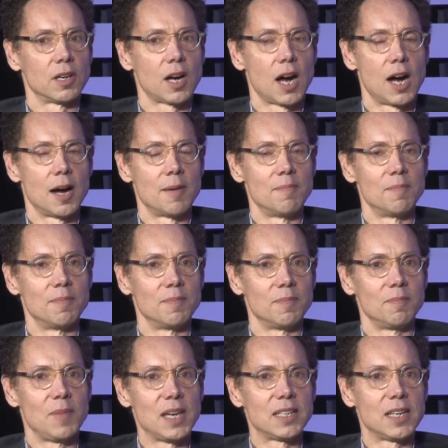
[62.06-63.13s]
um,
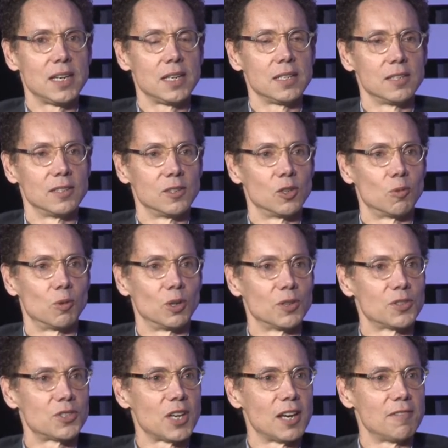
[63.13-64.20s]
making the
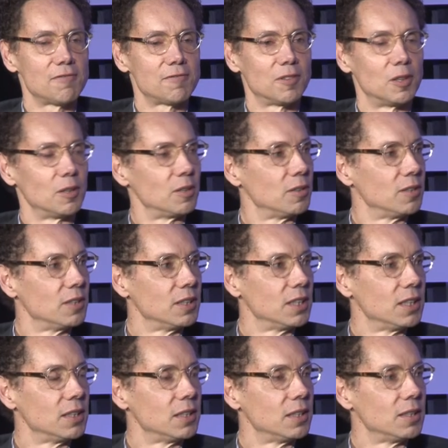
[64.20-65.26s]
world safe for
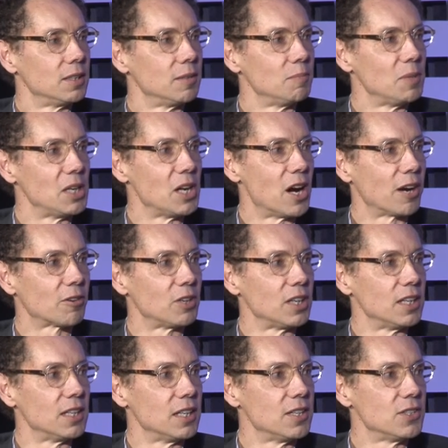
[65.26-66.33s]

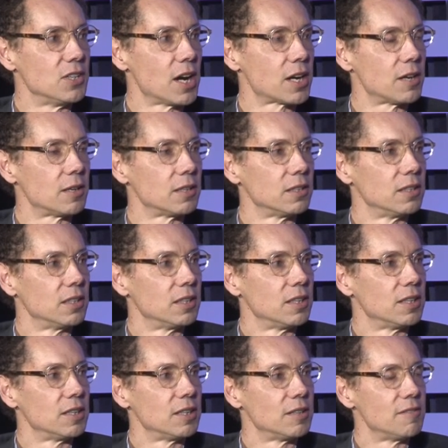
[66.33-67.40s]
mediocrity is not a
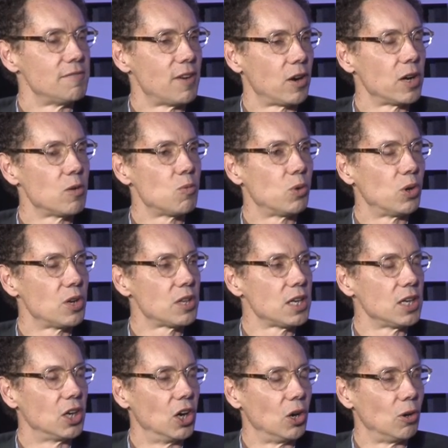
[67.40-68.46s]
very worthy
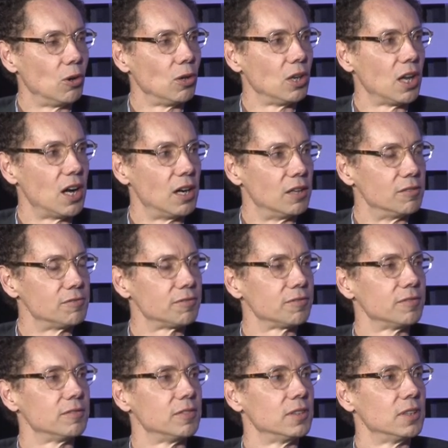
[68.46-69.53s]
goal of
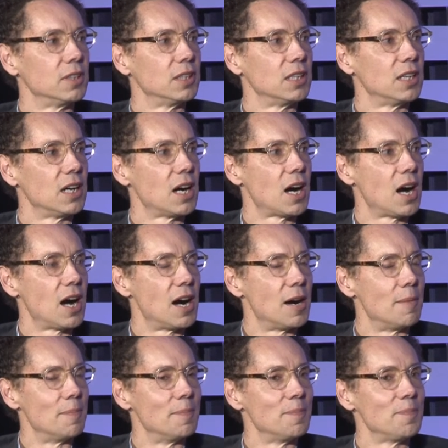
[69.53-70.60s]

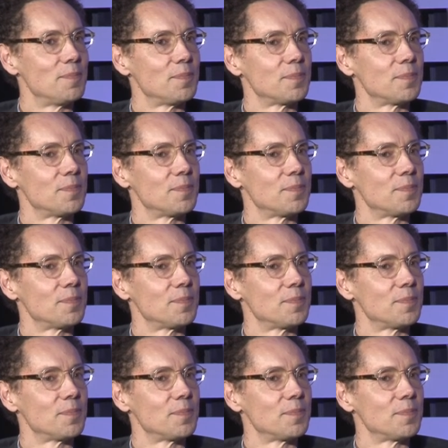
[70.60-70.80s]
um,